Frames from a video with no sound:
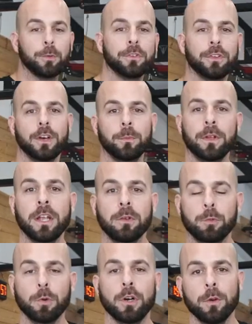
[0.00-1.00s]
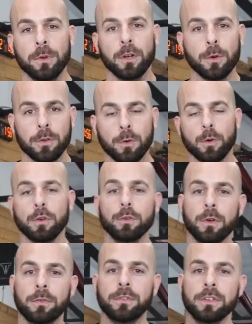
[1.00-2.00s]
what's up? My name's Will. I'm here with Core
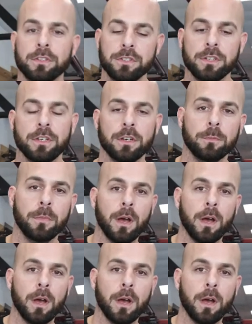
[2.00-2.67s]
U F C Gym.